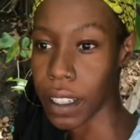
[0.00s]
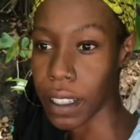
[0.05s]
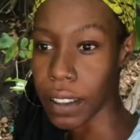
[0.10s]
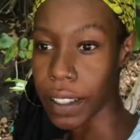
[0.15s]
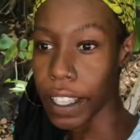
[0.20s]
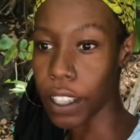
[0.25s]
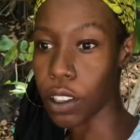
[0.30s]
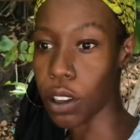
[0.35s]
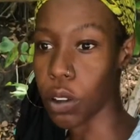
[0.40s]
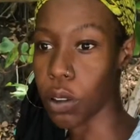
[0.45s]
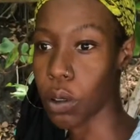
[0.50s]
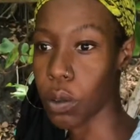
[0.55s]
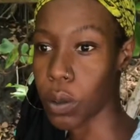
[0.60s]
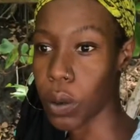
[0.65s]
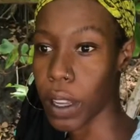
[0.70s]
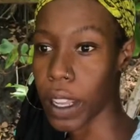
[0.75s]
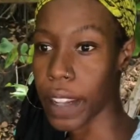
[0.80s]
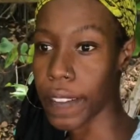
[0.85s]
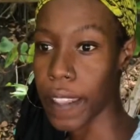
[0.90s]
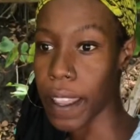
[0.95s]
They go
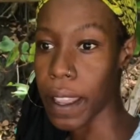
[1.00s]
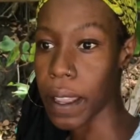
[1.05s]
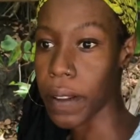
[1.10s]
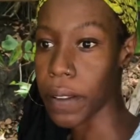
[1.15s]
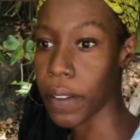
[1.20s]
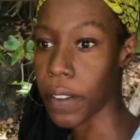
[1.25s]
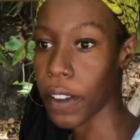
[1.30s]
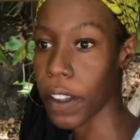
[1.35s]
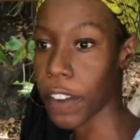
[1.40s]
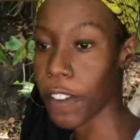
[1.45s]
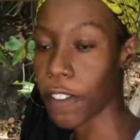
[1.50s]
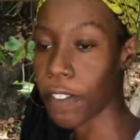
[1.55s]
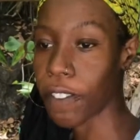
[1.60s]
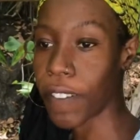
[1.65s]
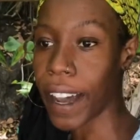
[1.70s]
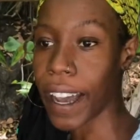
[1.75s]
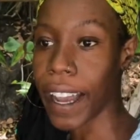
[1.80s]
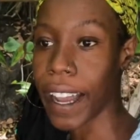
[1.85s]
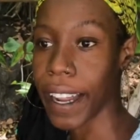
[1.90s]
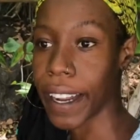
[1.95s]
and they
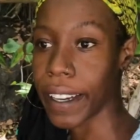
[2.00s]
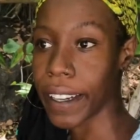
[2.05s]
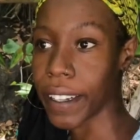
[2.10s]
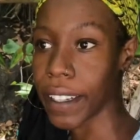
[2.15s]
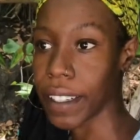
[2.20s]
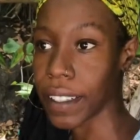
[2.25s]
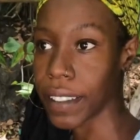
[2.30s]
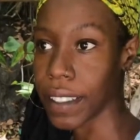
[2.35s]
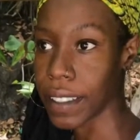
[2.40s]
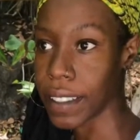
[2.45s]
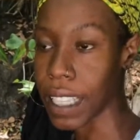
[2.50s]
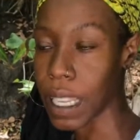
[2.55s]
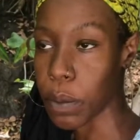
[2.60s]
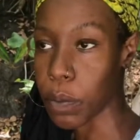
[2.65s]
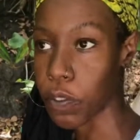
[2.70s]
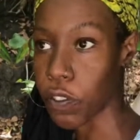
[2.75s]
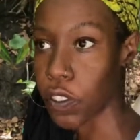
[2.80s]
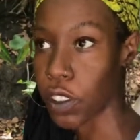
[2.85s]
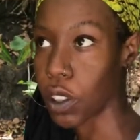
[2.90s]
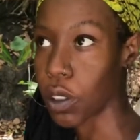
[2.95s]
find the same
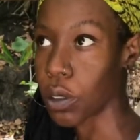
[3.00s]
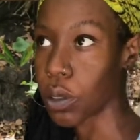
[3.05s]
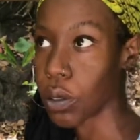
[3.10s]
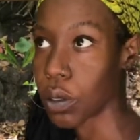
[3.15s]
flow.